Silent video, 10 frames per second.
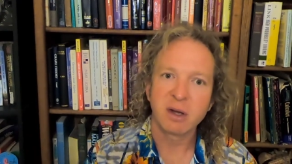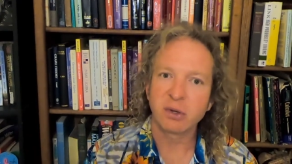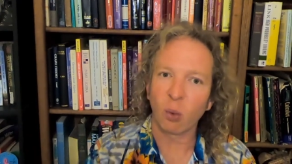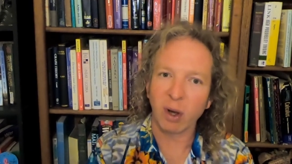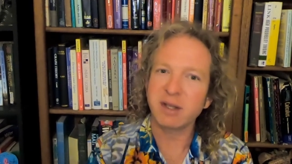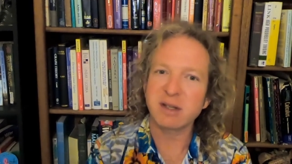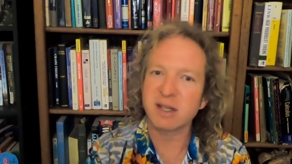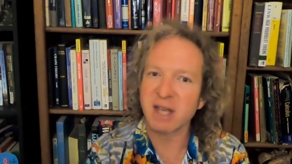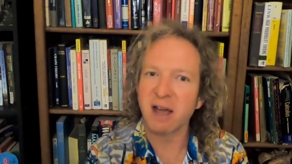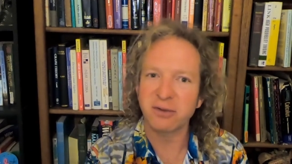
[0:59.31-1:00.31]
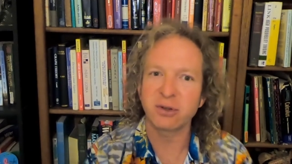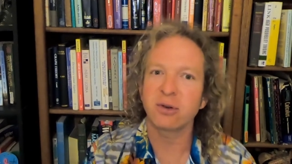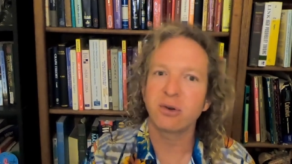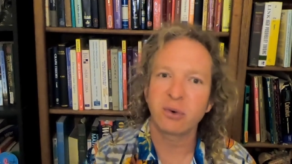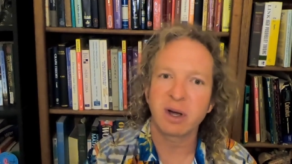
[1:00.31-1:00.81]
So what does this have to
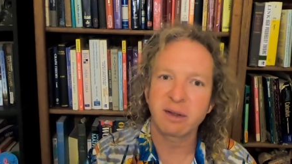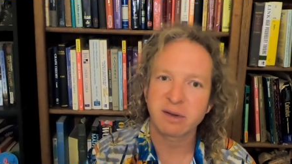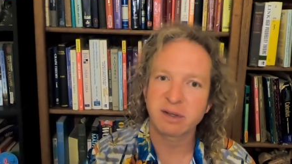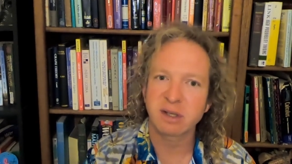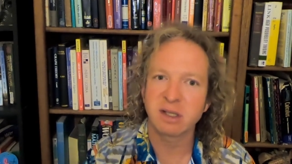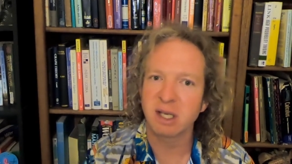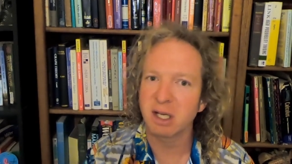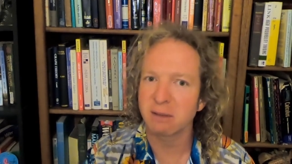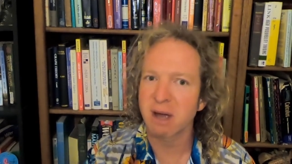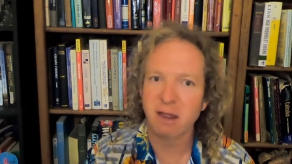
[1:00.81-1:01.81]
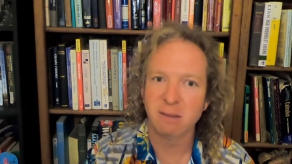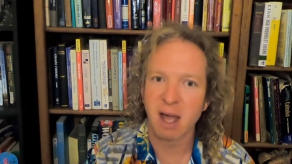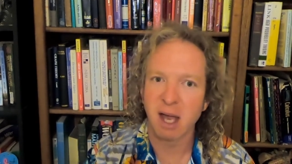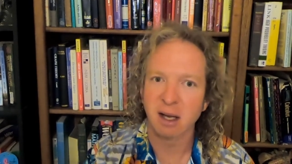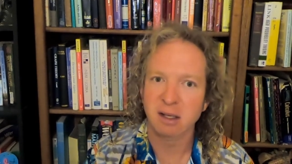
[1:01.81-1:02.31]
do with succeeding in
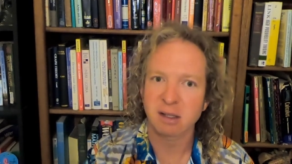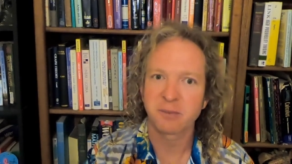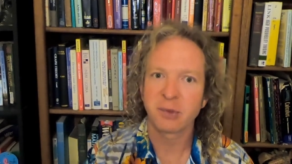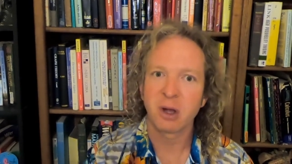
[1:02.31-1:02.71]
mathematics?